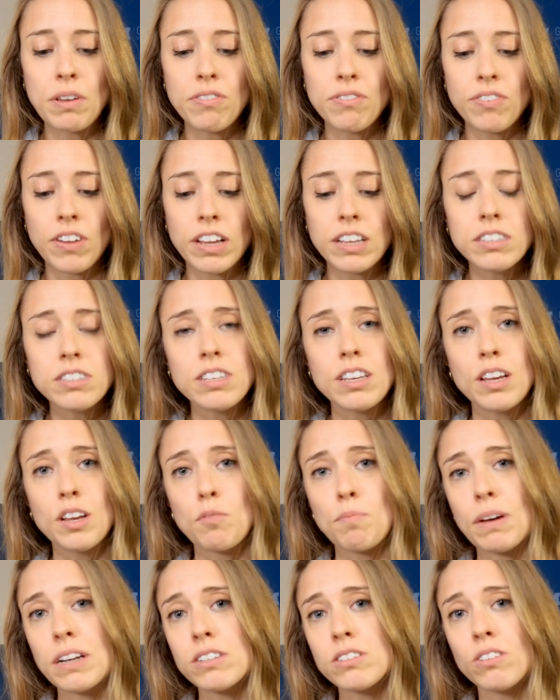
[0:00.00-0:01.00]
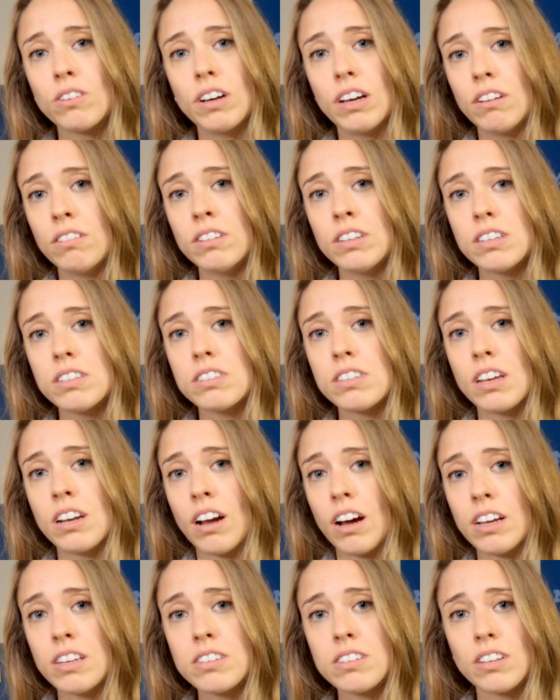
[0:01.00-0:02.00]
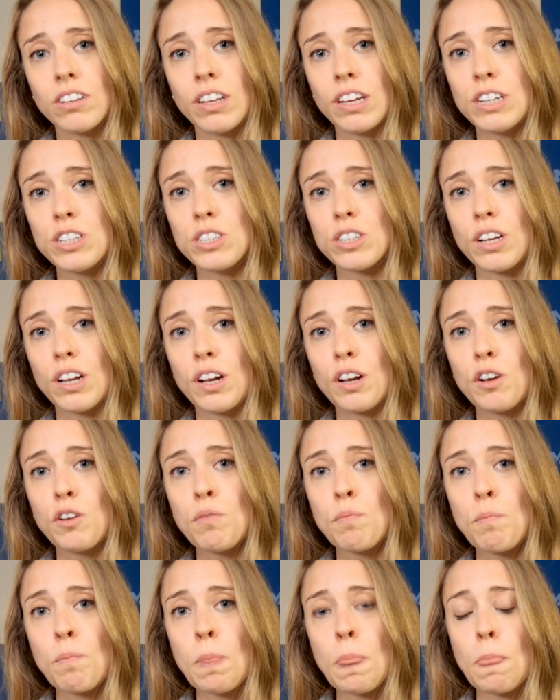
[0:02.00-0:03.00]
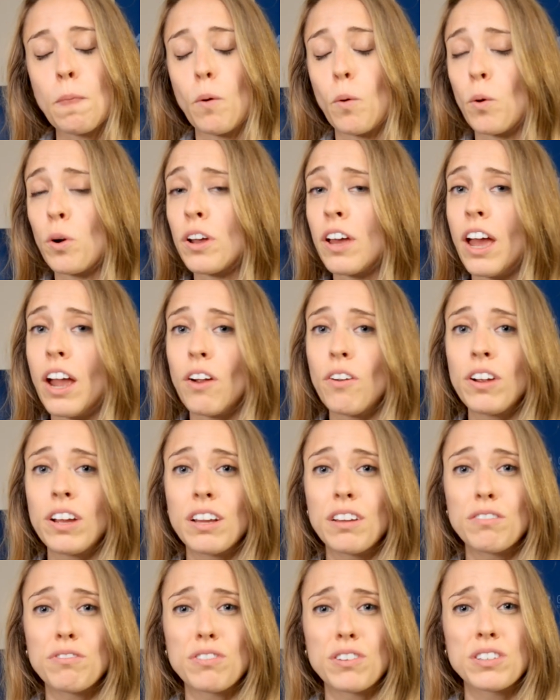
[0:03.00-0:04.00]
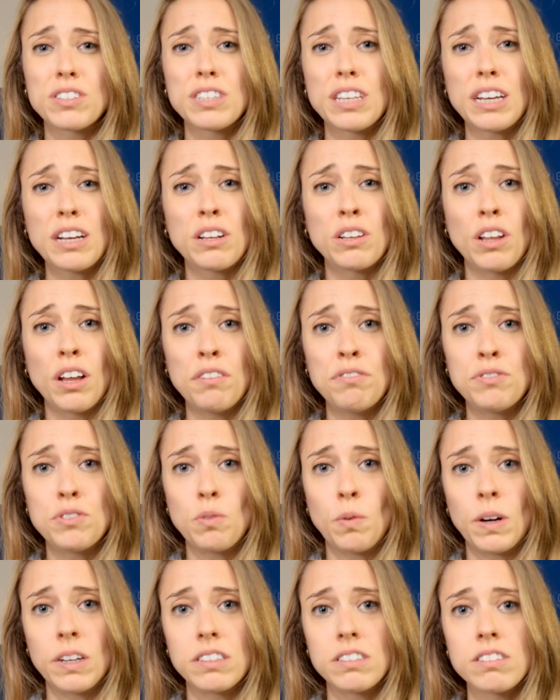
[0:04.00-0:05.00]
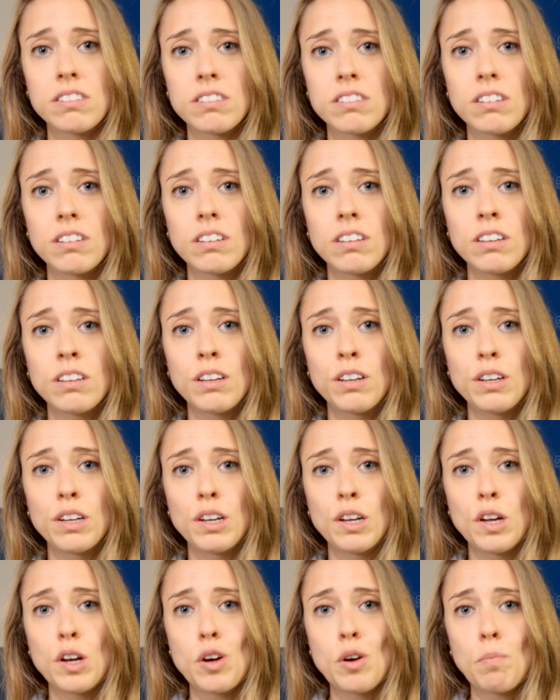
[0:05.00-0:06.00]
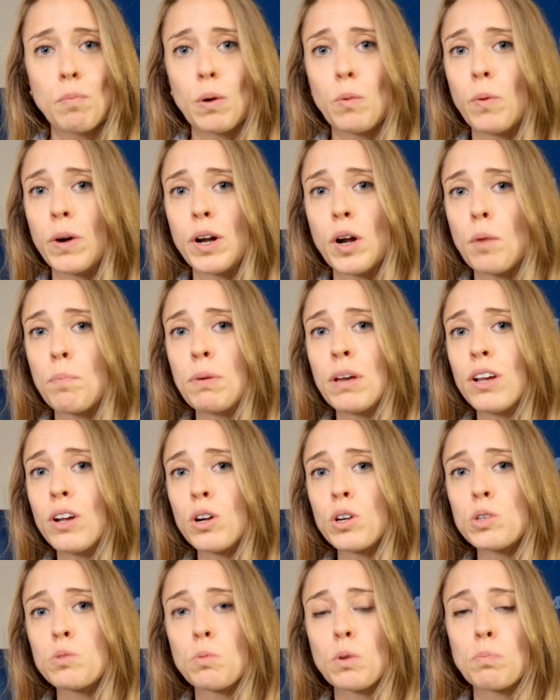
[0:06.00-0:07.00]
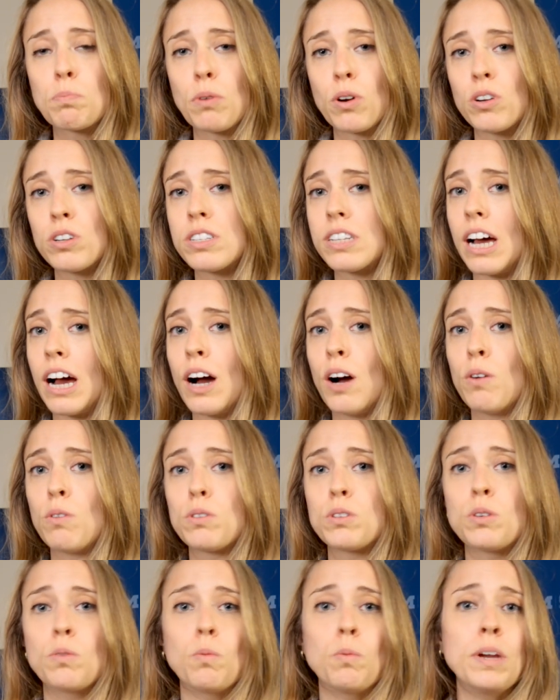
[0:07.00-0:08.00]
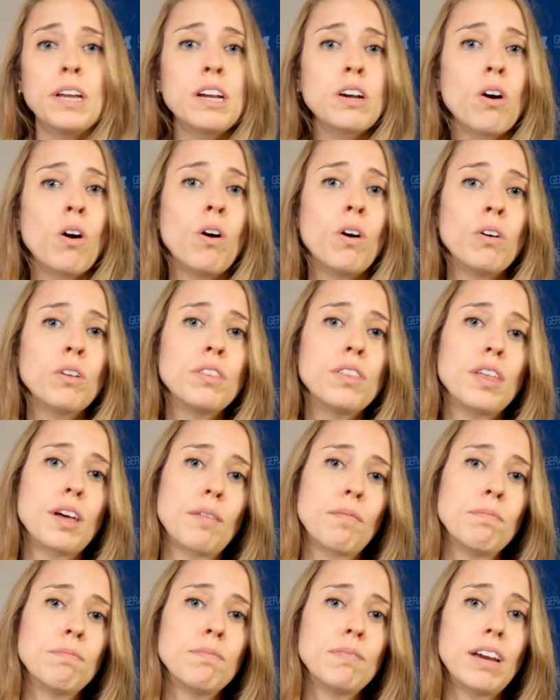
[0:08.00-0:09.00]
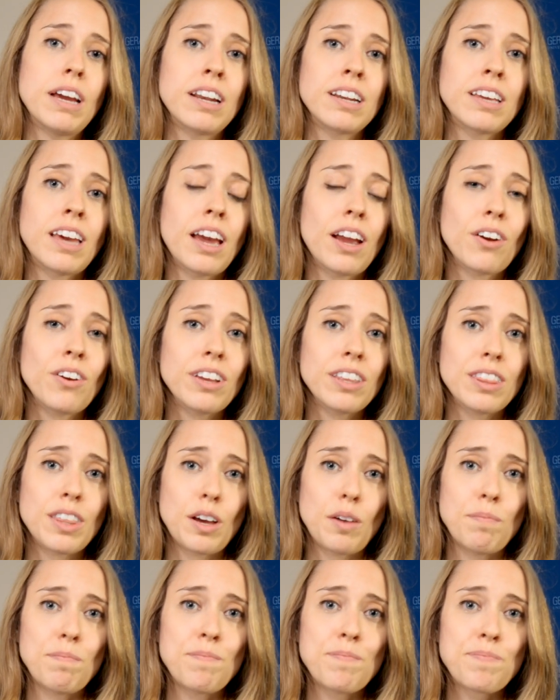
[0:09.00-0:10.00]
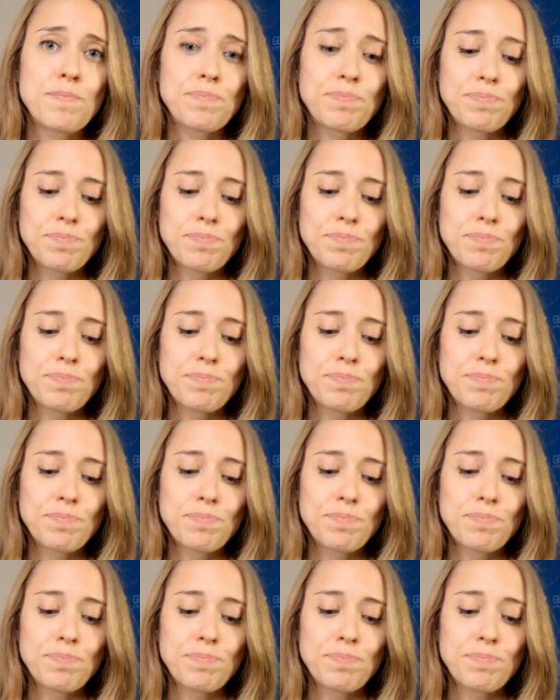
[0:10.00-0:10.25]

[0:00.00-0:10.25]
be facing mental illness in isolation or caring for sick loved ones. But when our peers were burnt out, we called them and carried them.